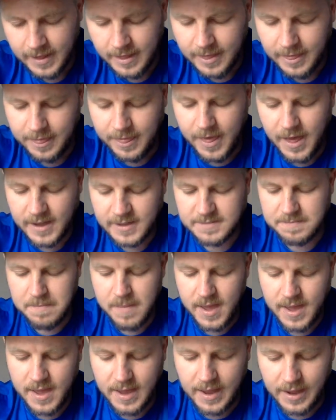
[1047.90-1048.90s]
There's
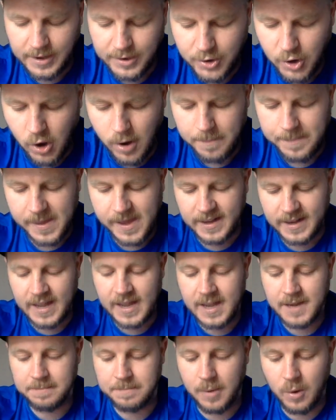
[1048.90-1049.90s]
me, not a big
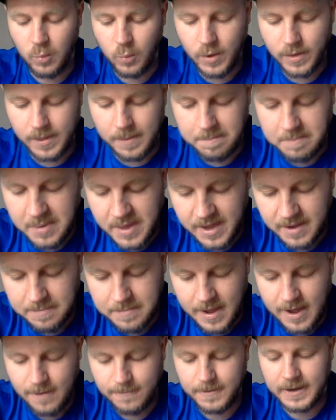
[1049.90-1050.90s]
lad, but with a big
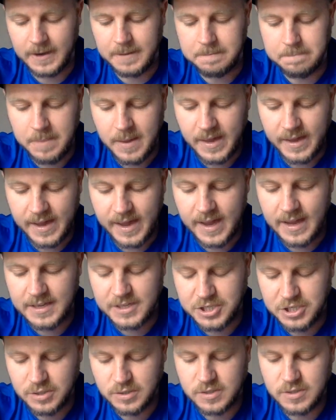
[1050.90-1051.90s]
mouth and a big
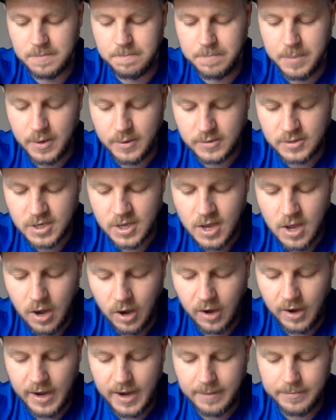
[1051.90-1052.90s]
attitude to boot.
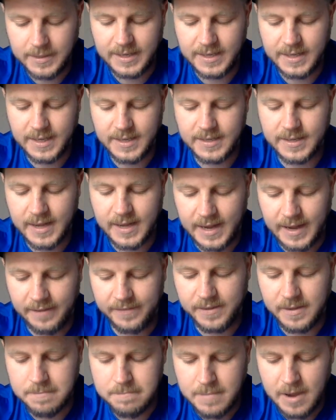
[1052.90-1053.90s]
I am the leader
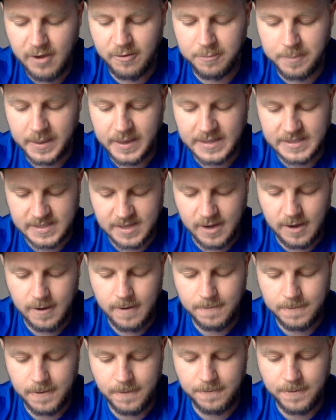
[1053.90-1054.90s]
and the mouthpiece
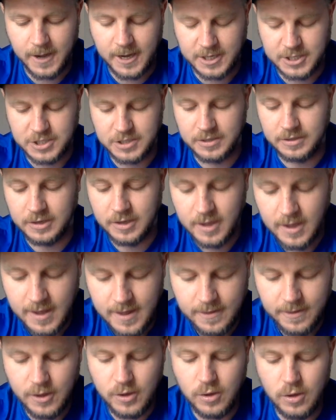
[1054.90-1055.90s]
of the faction.
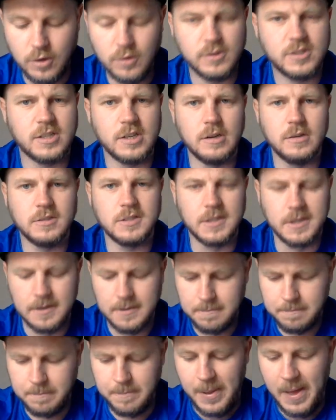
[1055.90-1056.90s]
The Usos,
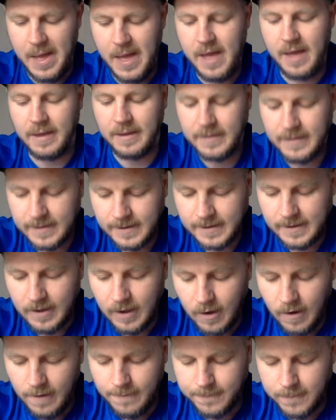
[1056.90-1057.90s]
pah!
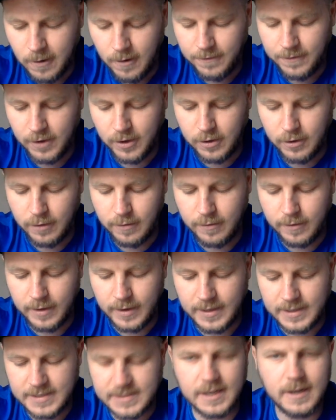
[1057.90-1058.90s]
I've got the
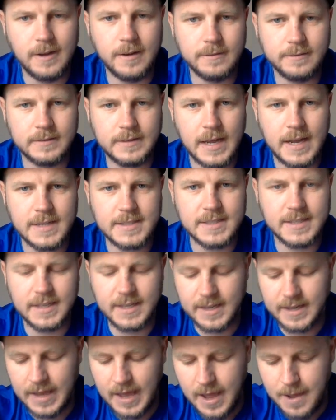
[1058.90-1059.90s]
Gorillas of
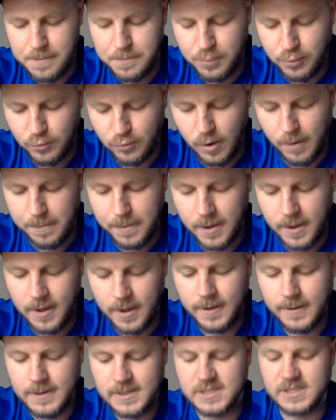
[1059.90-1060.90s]
Destiny, a proper
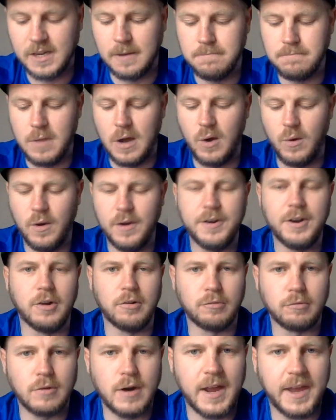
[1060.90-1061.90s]
Samoan
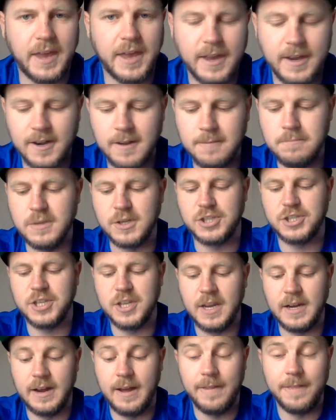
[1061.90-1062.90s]
wrecking
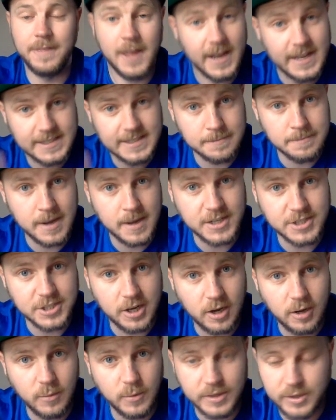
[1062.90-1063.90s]
machine. And that is a match
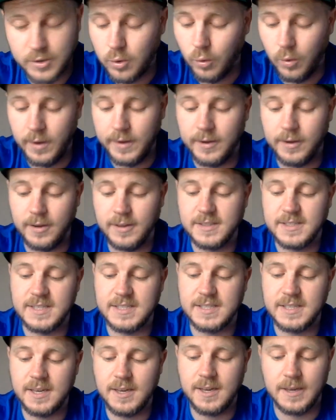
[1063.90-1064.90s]
I would quite like to
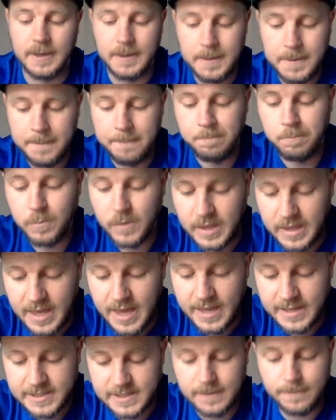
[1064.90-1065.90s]
see.
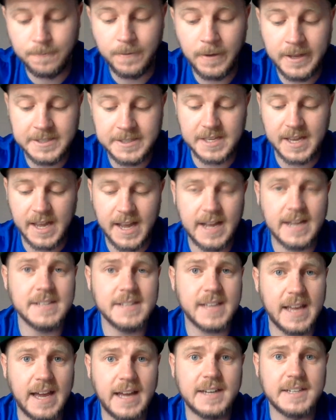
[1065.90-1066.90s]
Yes, Vince
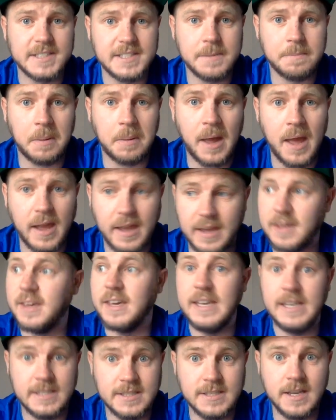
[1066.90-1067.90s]
has Aleister Black.
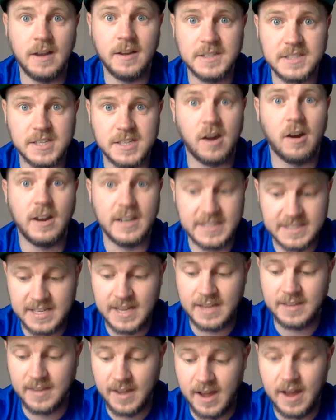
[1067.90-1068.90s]
He does. I
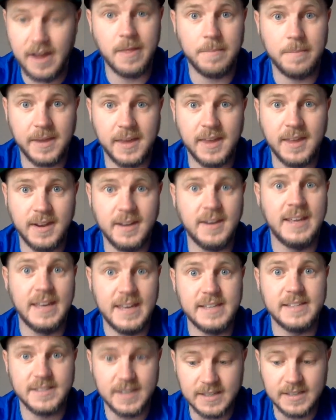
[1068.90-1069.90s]
said that at the beginning.
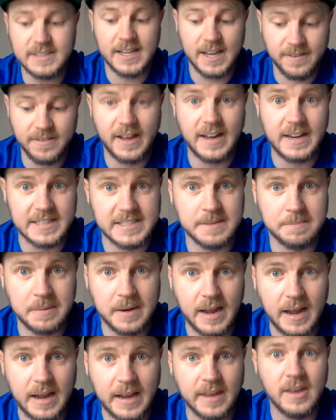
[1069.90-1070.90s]
He does have Aleister
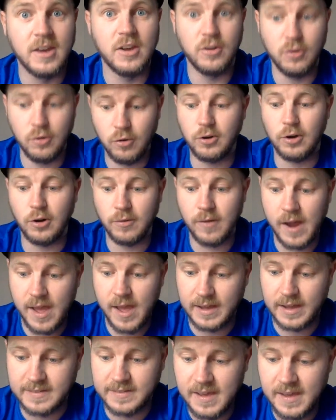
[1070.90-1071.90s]
Black. You're
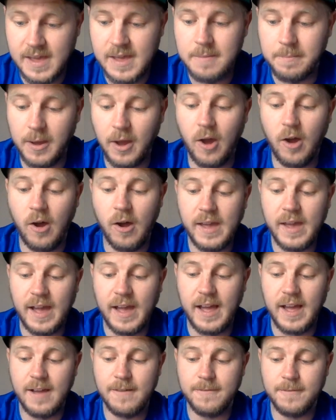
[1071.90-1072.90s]
correct. But I
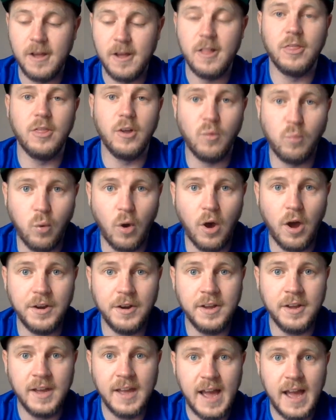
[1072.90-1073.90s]
have the
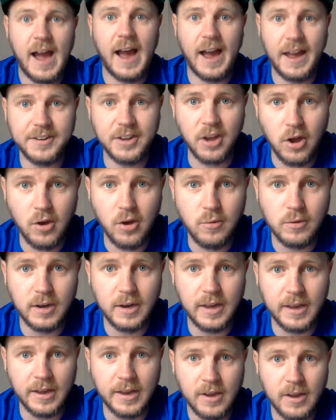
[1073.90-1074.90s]
one and
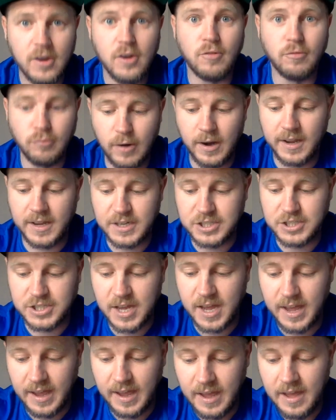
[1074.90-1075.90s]
only
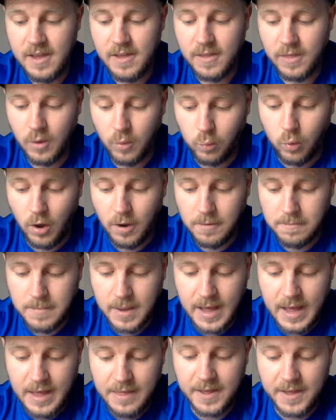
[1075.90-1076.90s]
Ricochet. The one
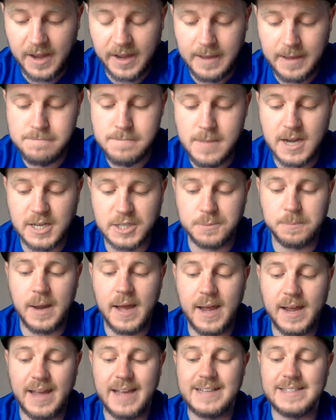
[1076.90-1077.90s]
man that can match
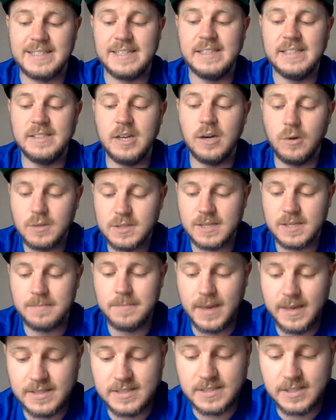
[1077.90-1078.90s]
Black as he knows him
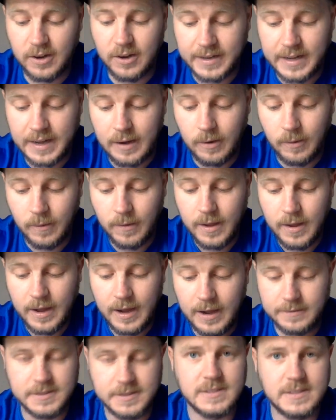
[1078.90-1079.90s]
inside out
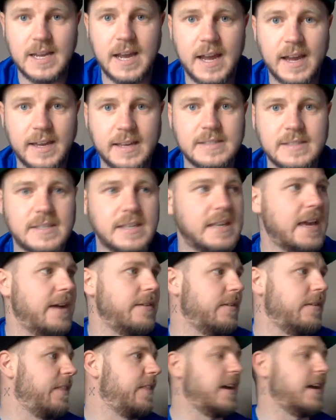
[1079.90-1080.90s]
after tagging
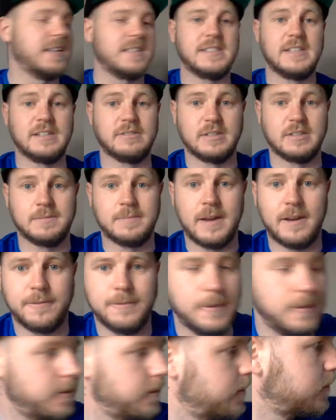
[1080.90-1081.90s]
together. That's disrespectful.